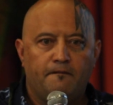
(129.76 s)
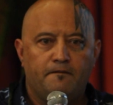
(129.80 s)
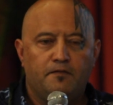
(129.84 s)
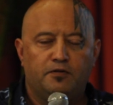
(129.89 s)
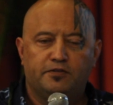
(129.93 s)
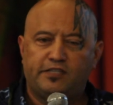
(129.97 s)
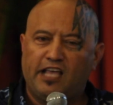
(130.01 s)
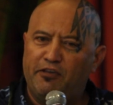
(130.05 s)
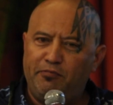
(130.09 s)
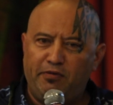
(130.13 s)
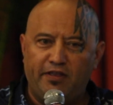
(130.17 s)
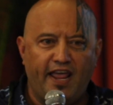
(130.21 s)

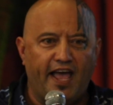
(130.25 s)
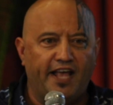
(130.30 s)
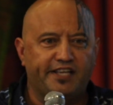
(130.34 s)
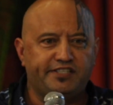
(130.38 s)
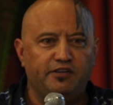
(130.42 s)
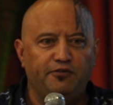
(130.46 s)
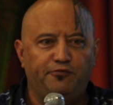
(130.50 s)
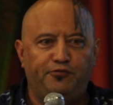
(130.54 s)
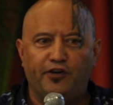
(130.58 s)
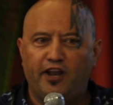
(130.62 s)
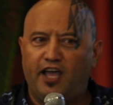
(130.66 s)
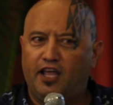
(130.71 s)
Because I've been
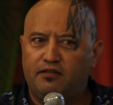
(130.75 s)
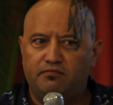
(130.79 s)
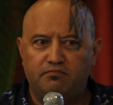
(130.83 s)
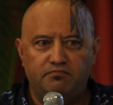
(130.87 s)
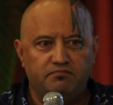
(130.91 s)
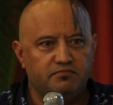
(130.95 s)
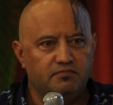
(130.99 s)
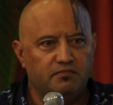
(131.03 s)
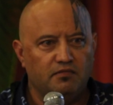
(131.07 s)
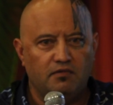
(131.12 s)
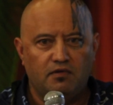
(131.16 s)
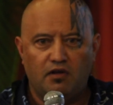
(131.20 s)
asking for
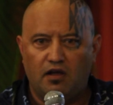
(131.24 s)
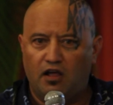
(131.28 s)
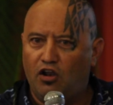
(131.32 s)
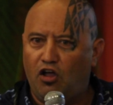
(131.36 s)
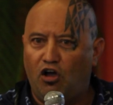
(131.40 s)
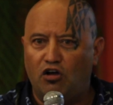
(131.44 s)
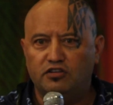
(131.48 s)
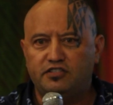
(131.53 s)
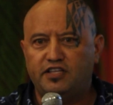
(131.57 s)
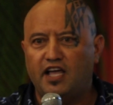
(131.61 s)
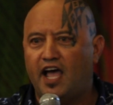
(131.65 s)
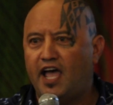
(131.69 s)
that a
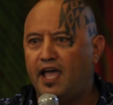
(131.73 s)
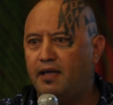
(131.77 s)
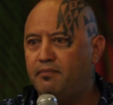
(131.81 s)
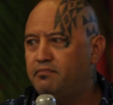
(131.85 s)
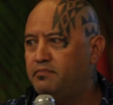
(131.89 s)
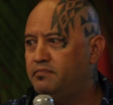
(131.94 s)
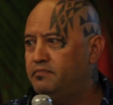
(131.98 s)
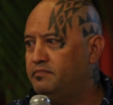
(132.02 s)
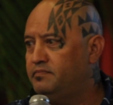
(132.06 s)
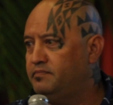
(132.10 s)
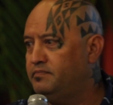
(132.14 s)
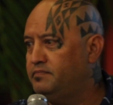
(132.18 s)
long
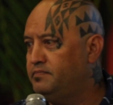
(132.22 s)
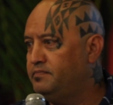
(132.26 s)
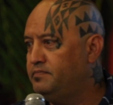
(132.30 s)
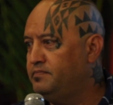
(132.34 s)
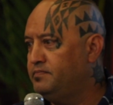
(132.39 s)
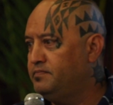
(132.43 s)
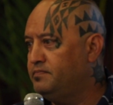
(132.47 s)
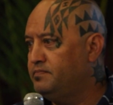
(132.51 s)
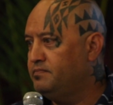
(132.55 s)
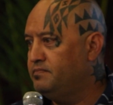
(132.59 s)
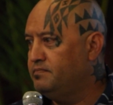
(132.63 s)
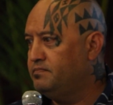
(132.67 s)
time.
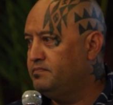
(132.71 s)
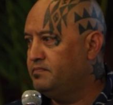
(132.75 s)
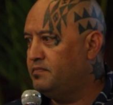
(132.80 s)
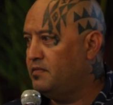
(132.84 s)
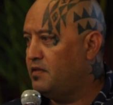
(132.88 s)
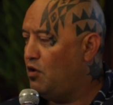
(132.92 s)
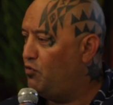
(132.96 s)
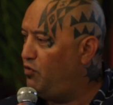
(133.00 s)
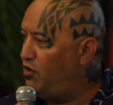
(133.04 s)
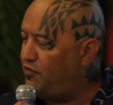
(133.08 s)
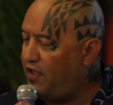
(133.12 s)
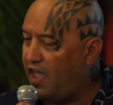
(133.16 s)

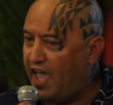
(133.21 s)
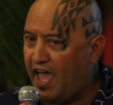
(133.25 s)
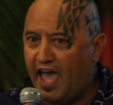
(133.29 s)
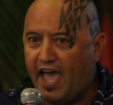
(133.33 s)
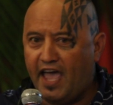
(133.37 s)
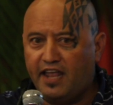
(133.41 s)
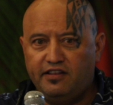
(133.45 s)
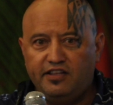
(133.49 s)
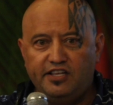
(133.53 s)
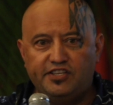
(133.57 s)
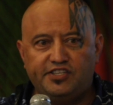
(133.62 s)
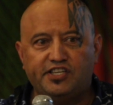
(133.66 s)
We've
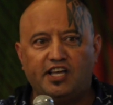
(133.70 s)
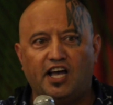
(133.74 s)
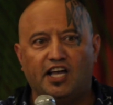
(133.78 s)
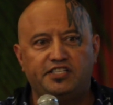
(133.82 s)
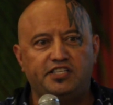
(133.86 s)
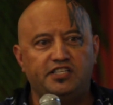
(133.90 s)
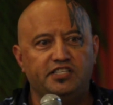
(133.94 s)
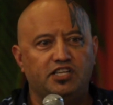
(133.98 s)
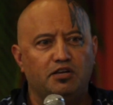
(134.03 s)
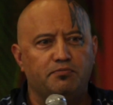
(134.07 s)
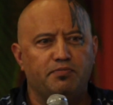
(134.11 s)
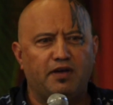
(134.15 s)
had
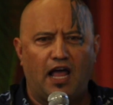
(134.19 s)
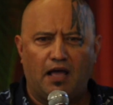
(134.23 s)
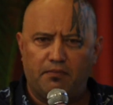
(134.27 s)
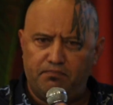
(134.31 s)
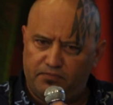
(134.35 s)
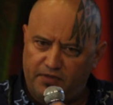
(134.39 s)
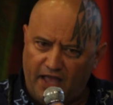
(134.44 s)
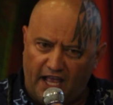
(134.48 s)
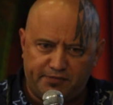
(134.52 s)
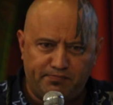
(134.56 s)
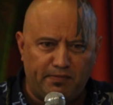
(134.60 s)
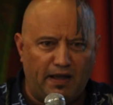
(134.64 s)
discussions
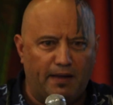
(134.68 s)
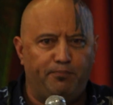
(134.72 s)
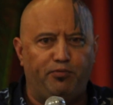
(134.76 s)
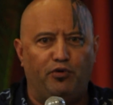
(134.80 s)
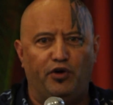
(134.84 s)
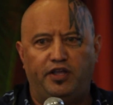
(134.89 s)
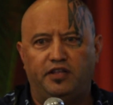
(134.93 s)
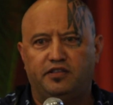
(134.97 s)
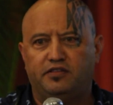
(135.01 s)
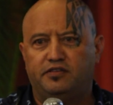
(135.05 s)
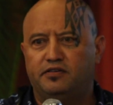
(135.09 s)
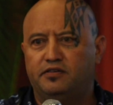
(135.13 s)
about, that's my
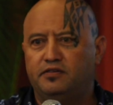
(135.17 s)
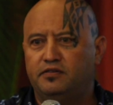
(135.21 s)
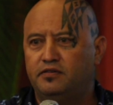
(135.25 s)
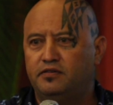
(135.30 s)
point.